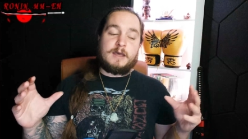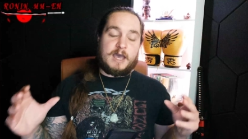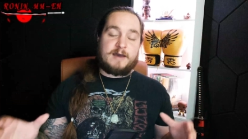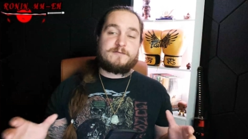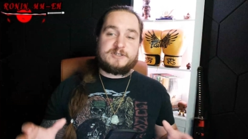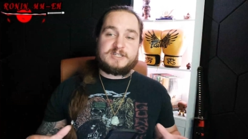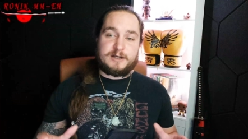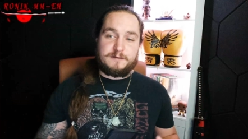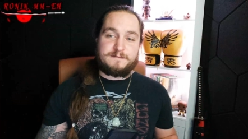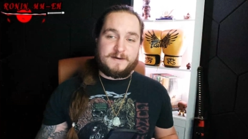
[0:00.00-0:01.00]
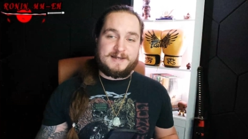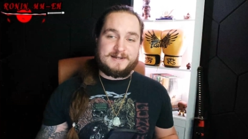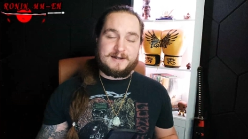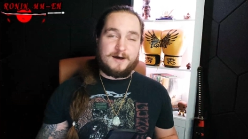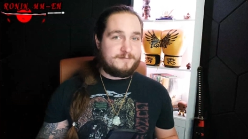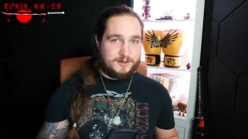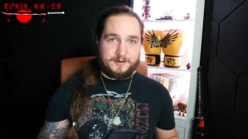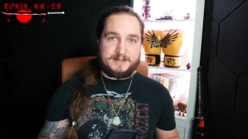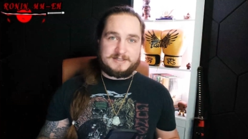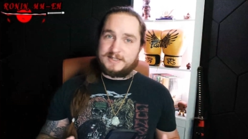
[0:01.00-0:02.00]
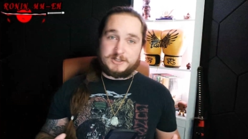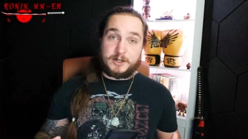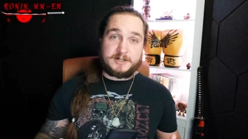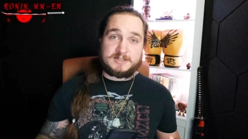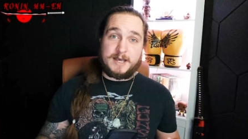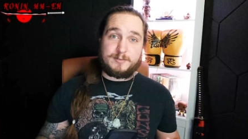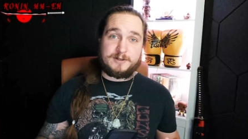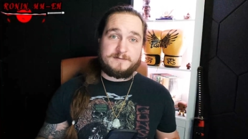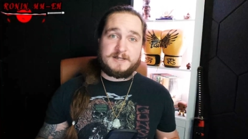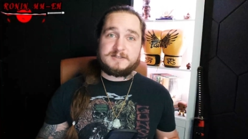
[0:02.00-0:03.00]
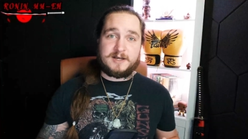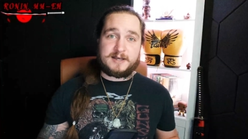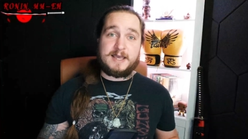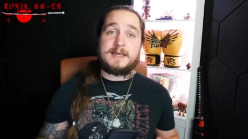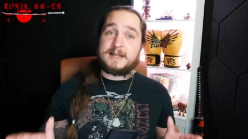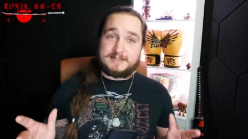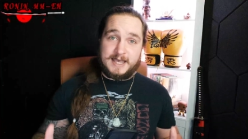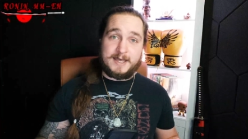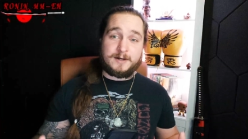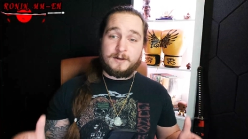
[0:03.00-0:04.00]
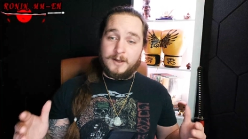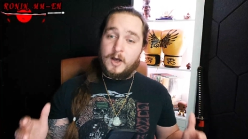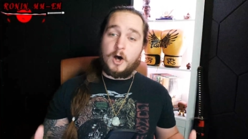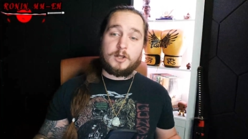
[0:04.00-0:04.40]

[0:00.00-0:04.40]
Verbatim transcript: Every single fight of Yuri's is a good example of this, okay? He gets hit a